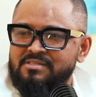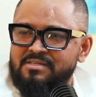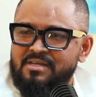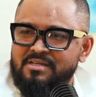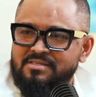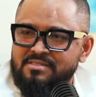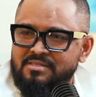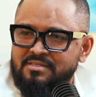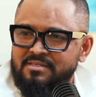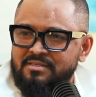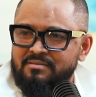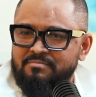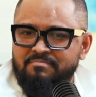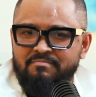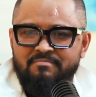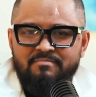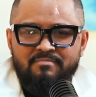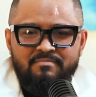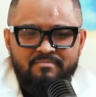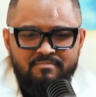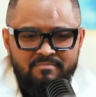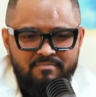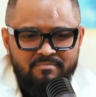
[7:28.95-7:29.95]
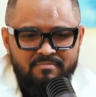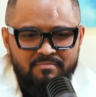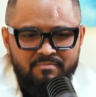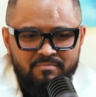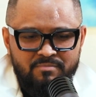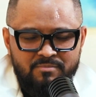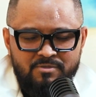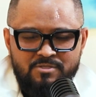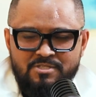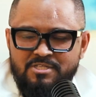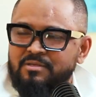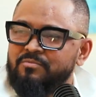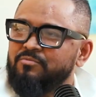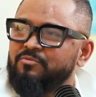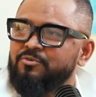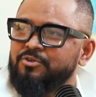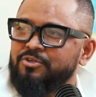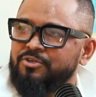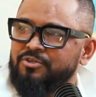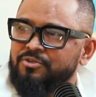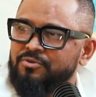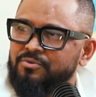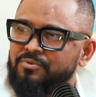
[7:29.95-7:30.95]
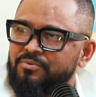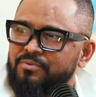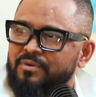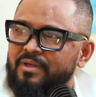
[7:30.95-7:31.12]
as a Muslim would do.